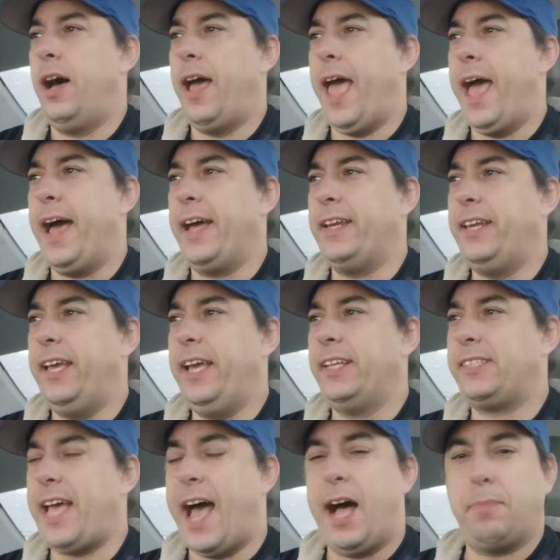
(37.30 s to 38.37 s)
and
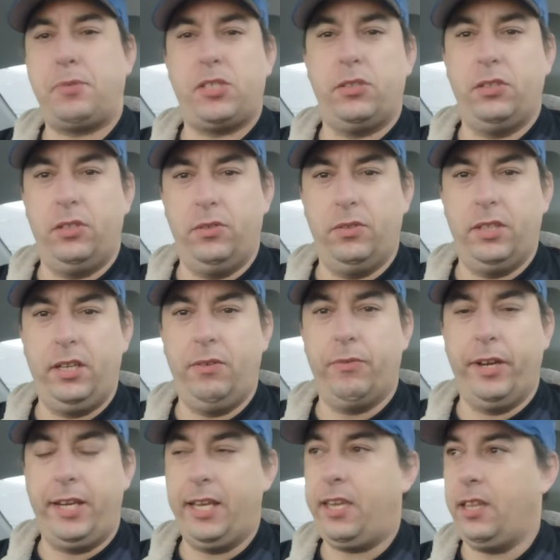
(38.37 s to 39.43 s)
it's absolutely
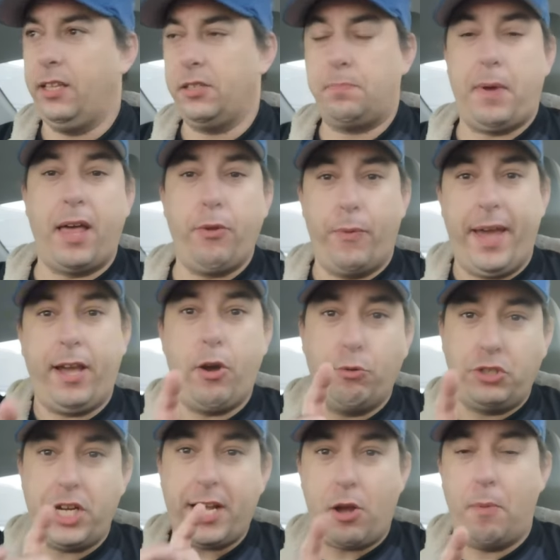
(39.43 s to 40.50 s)
ridiculous by the way go
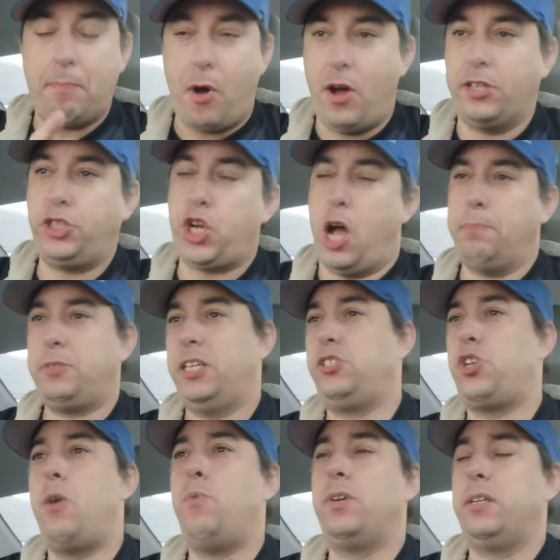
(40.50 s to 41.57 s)
check out pawn shops i
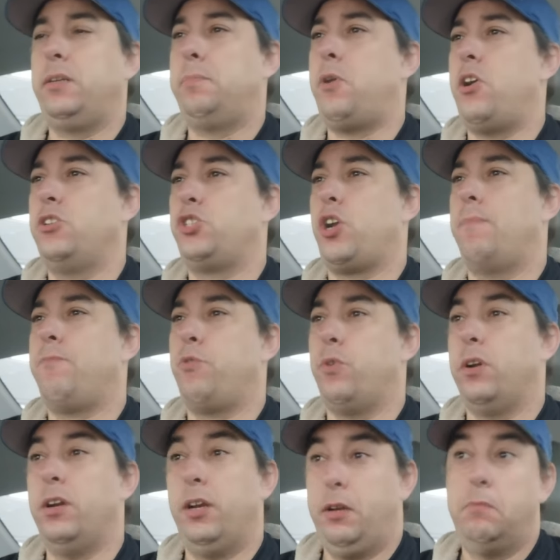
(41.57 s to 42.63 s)
saw one in a pawn shop
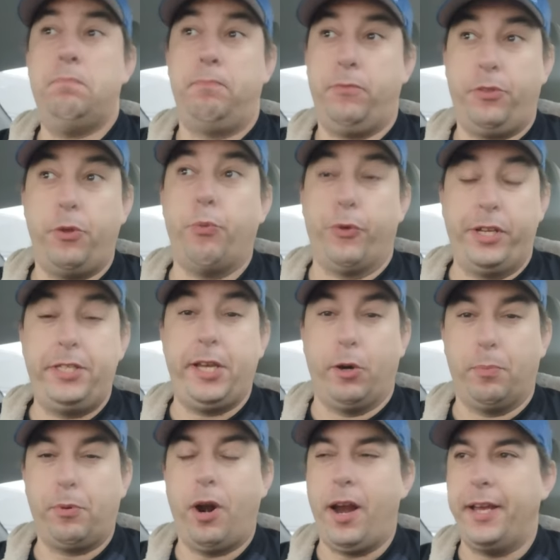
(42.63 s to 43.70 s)
for the
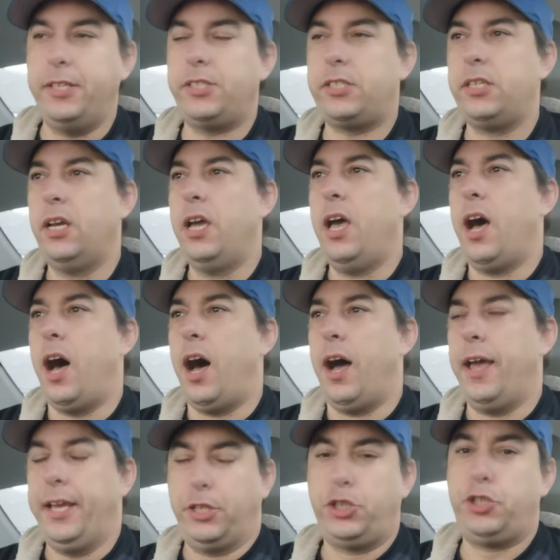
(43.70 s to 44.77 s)
retail price
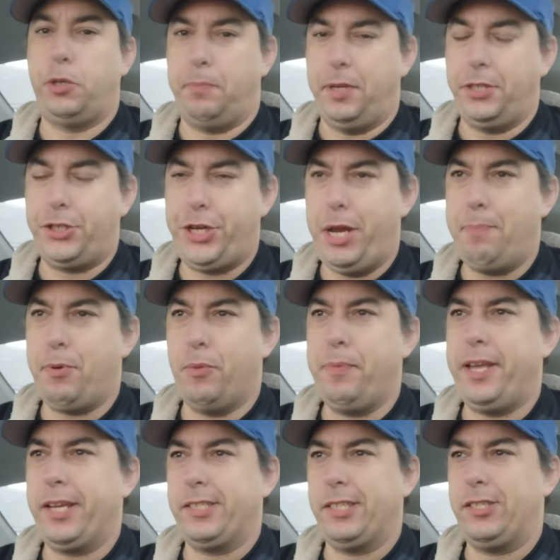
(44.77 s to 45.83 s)
uh, it should be cheaper
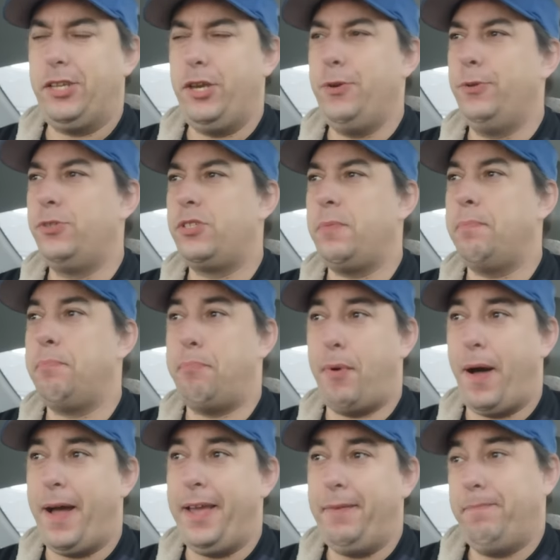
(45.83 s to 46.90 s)
because it's used
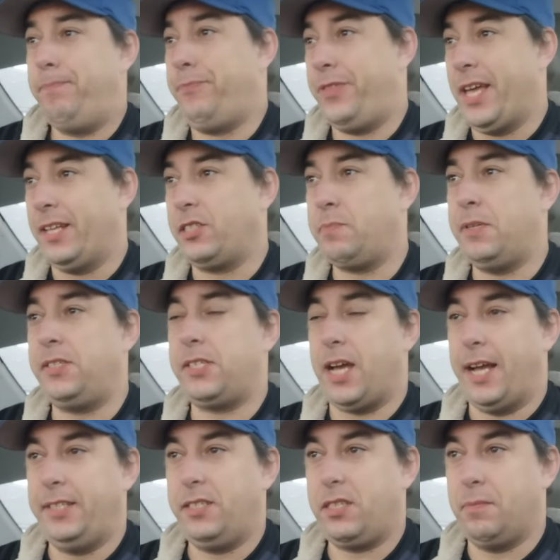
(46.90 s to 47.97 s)
but that's
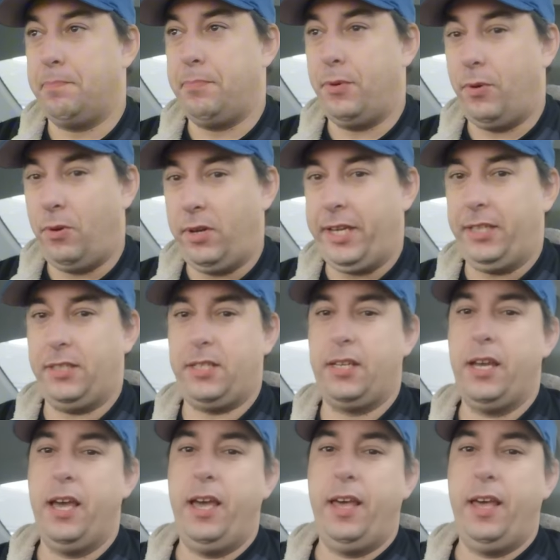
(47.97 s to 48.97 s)
besides the point.